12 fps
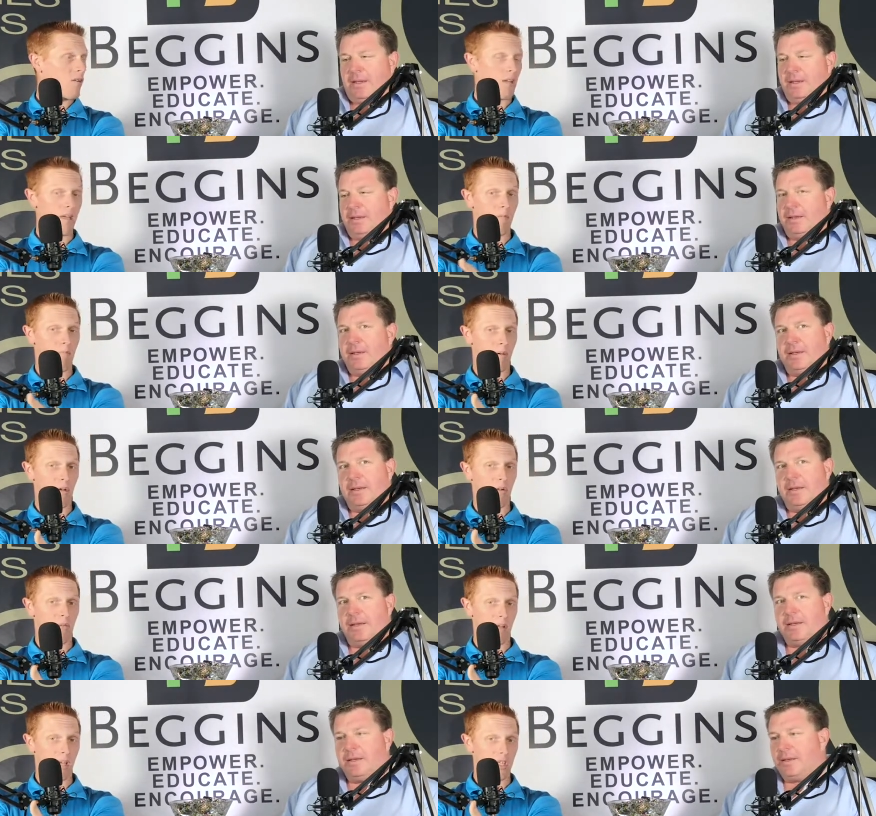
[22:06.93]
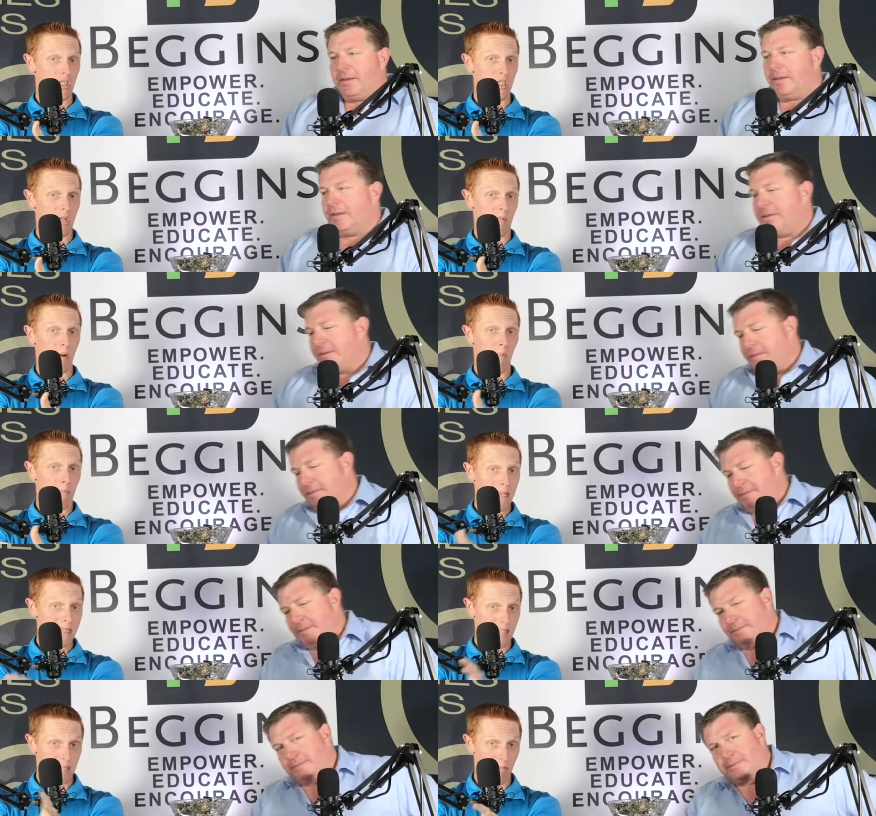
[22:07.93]
Speaker 1: only build a relationship and a
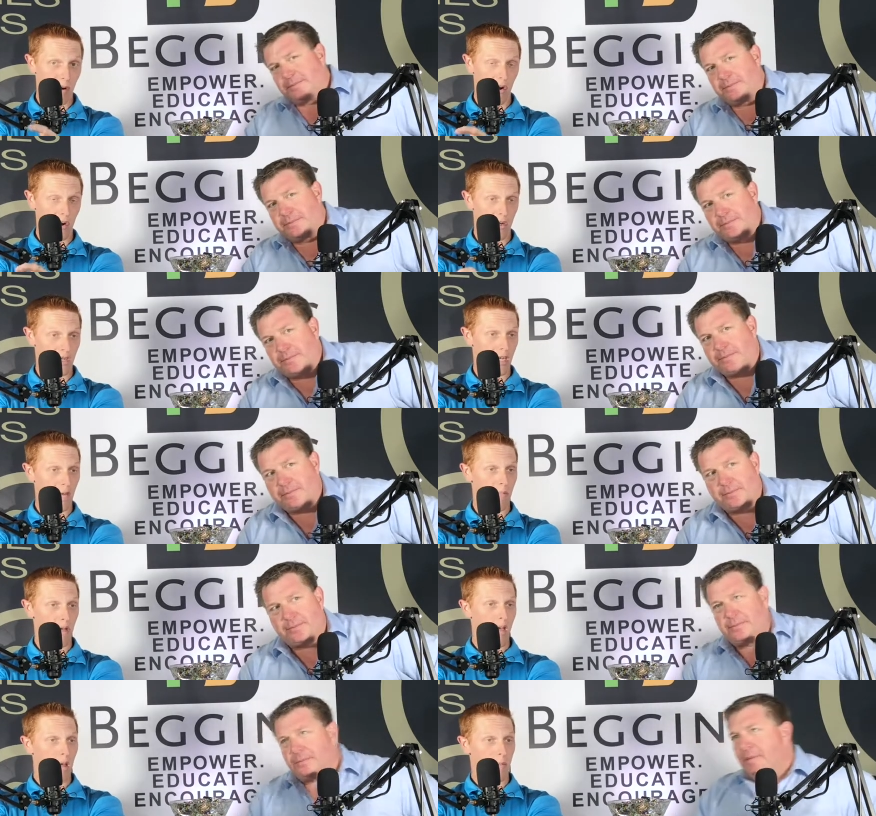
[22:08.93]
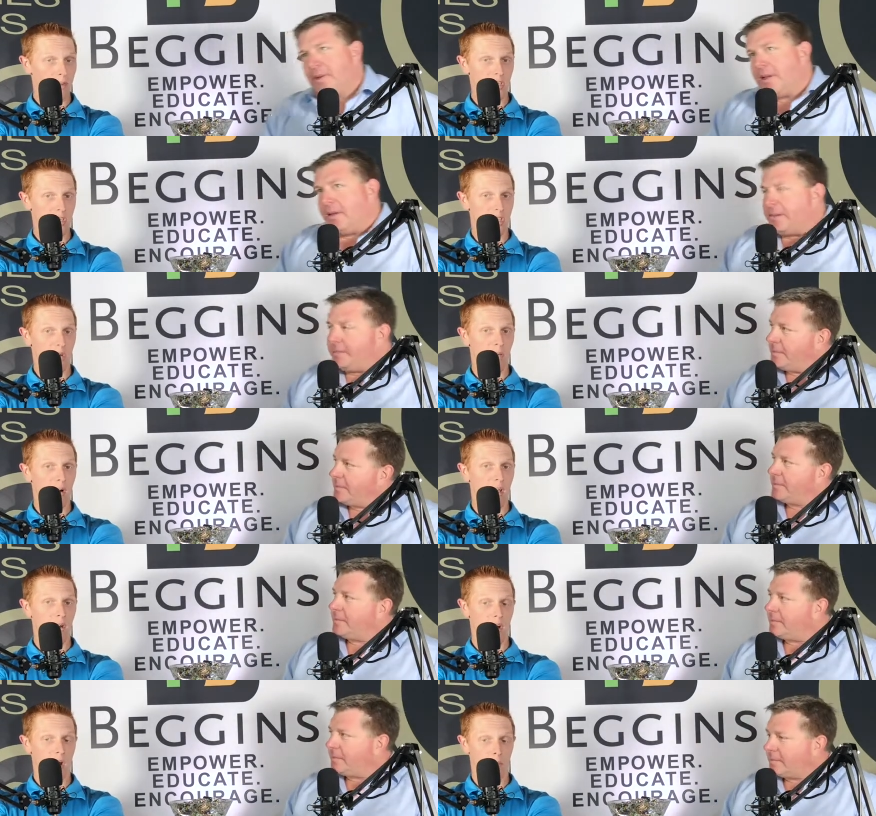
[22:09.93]
business partnership, but it's just the
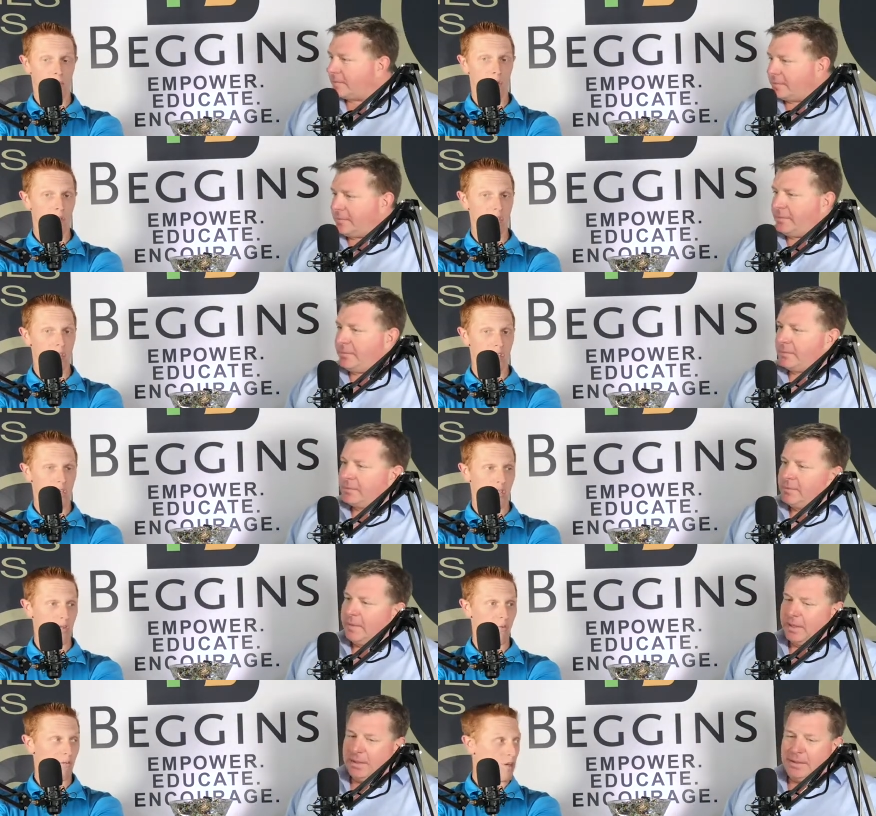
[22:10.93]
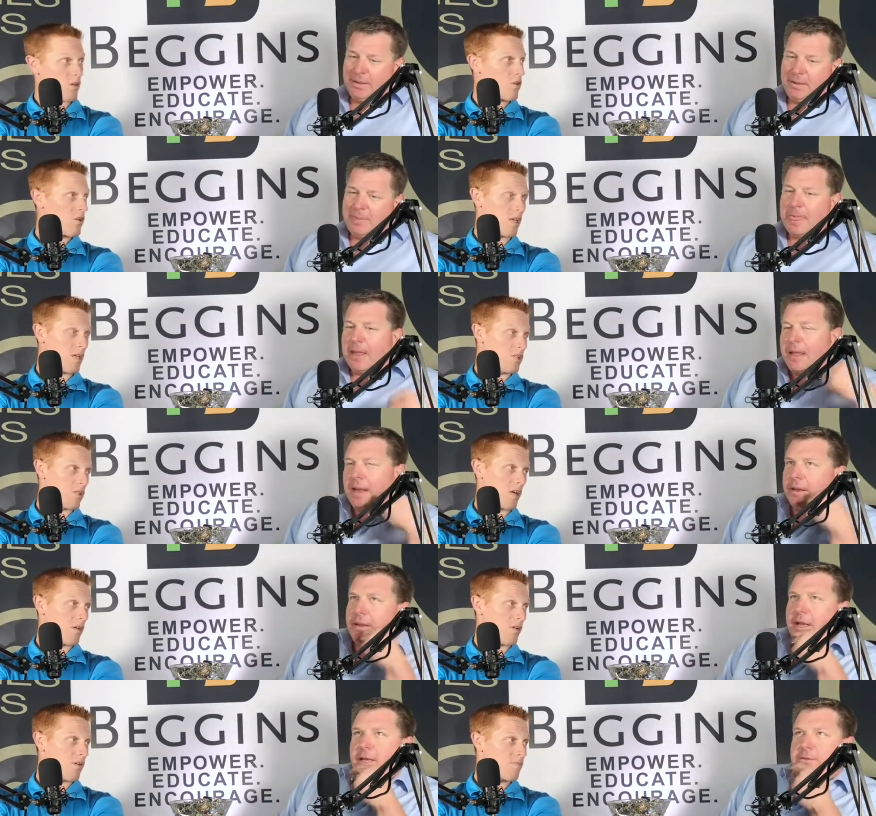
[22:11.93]
right approach to recruiting in
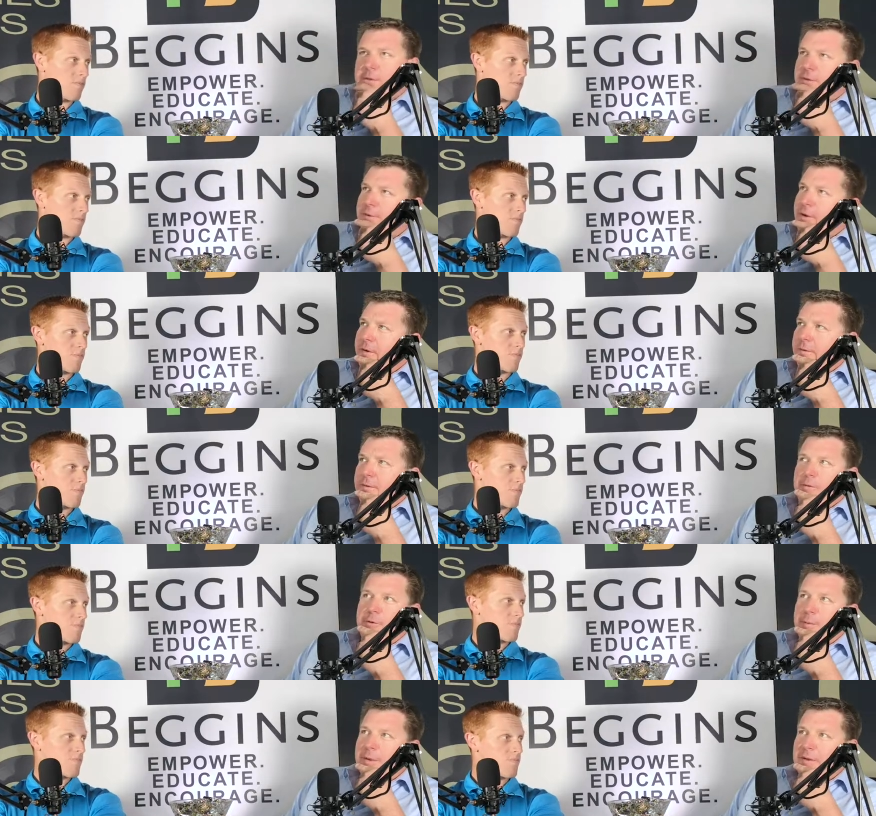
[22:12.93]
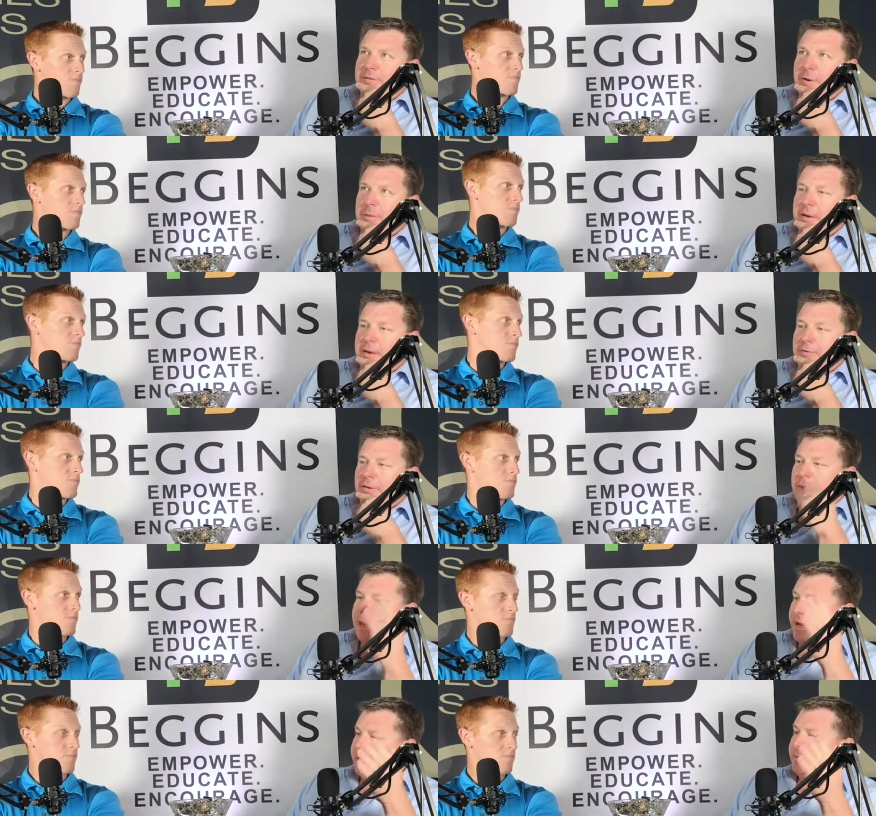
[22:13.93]
general.
Speaker 2: Here's what's fun for me from an
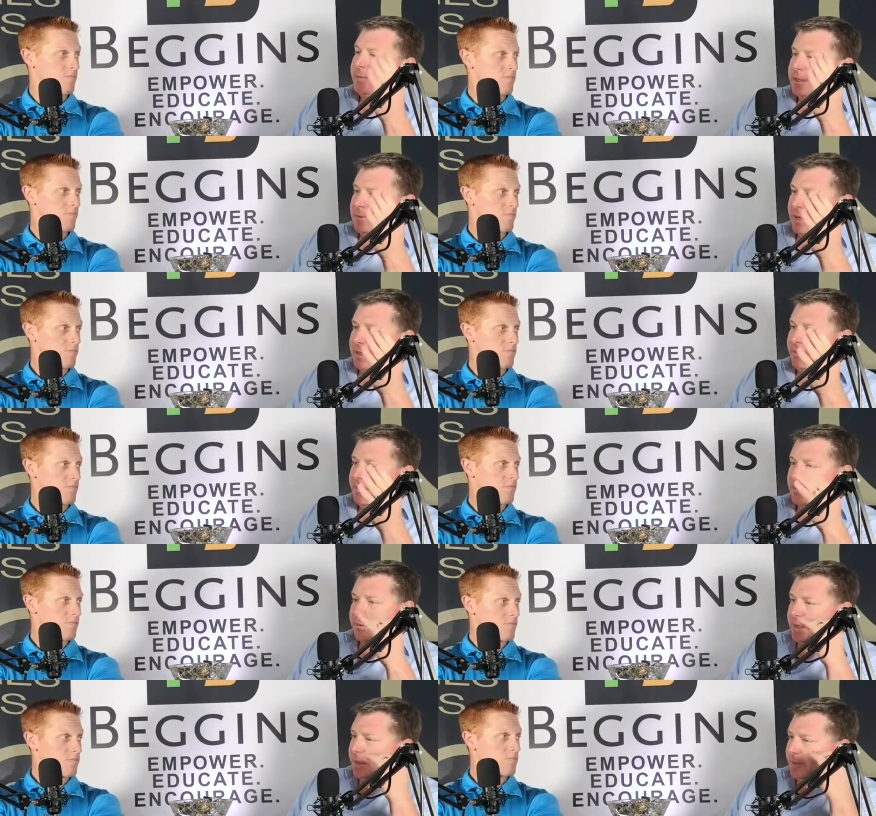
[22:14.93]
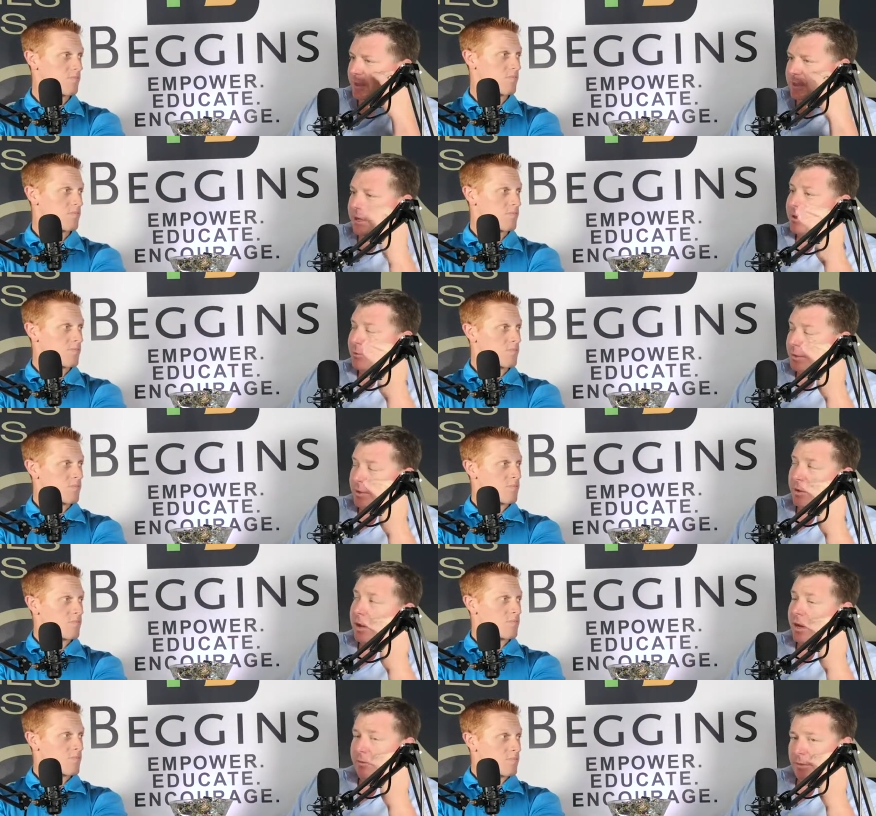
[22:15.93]
from an agent perspective because we we talk with a
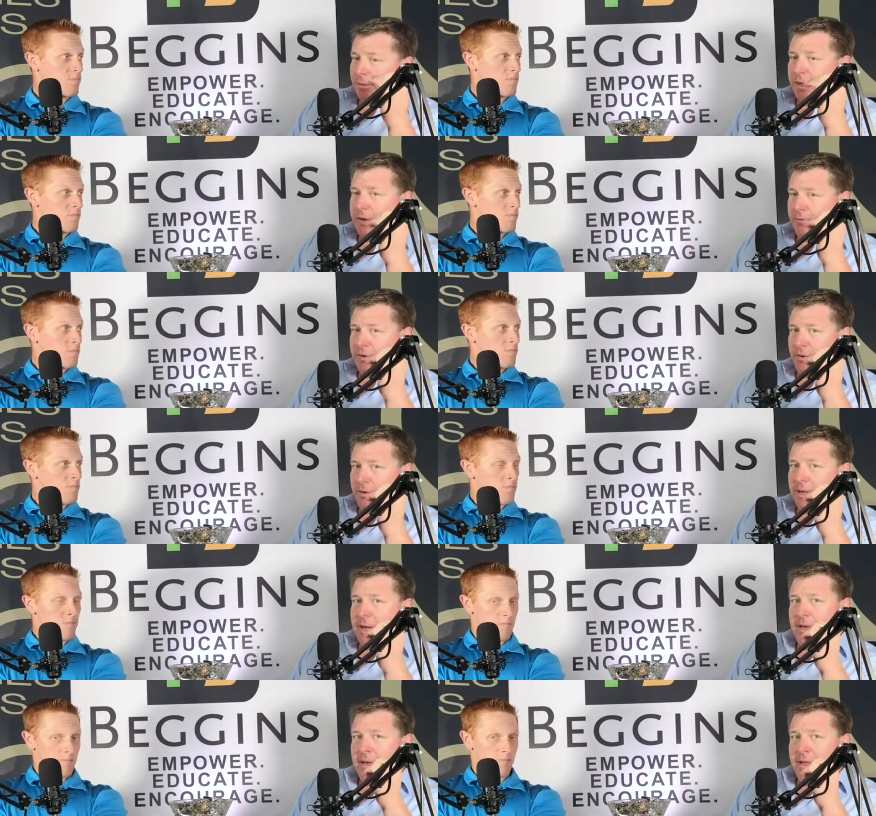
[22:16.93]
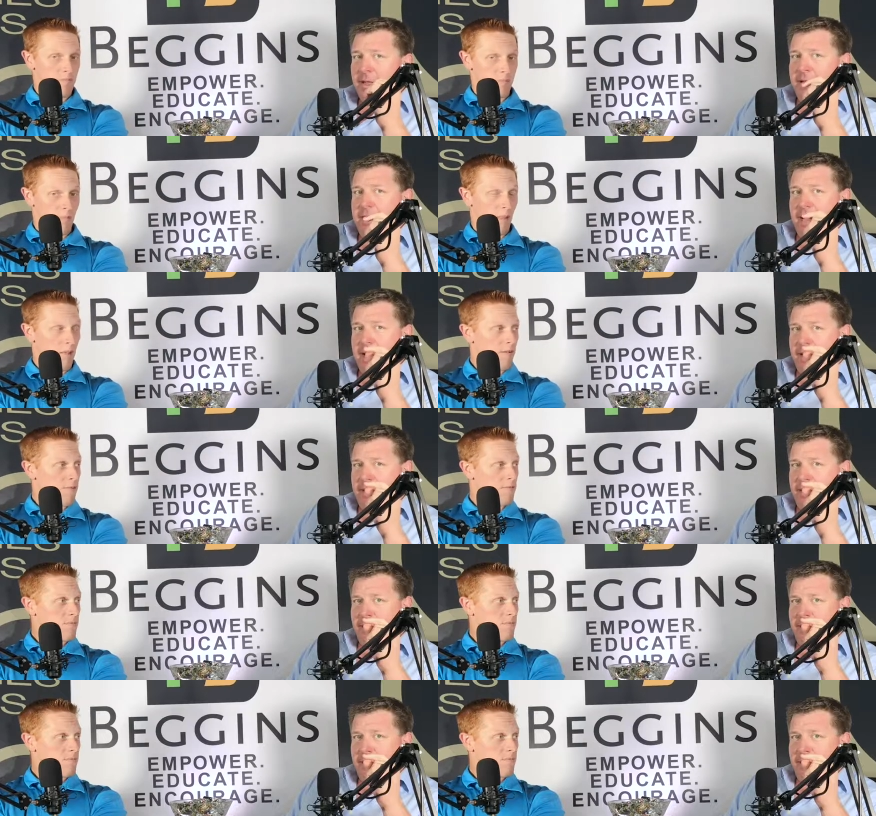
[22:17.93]
lot of them, we interview a lot, and